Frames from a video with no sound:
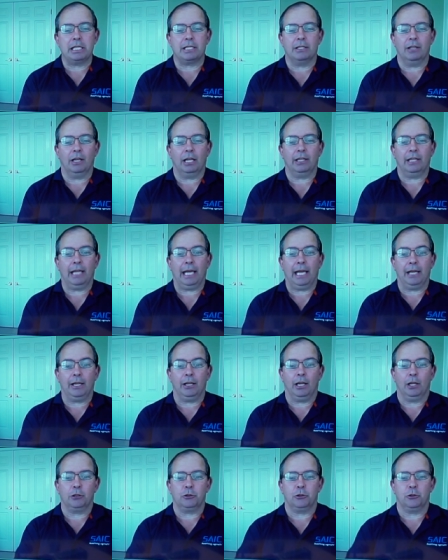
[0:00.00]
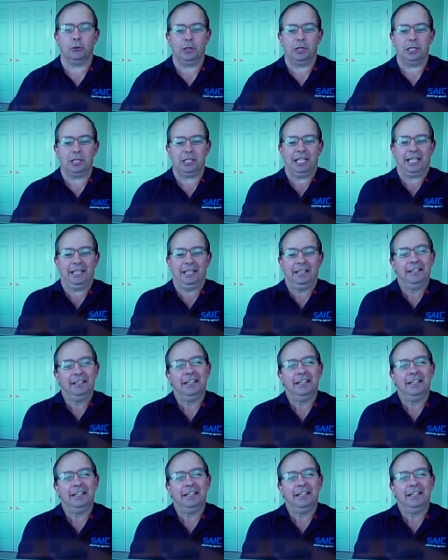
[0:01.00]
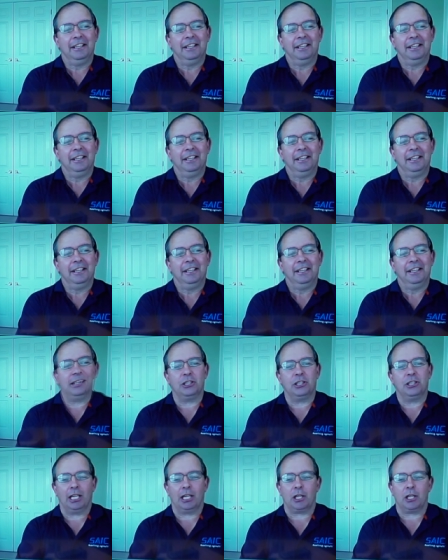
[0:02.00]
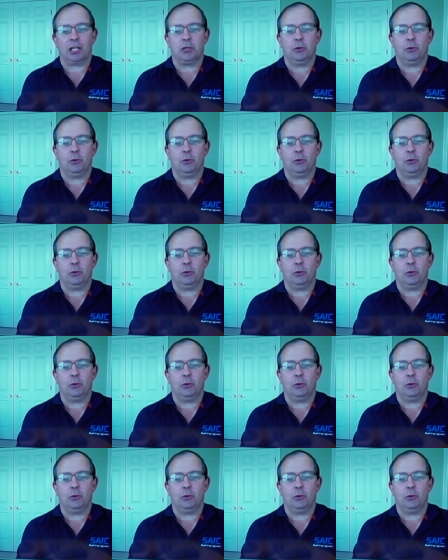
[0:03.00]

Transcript: all that altruistic. Uh, she got a $22 million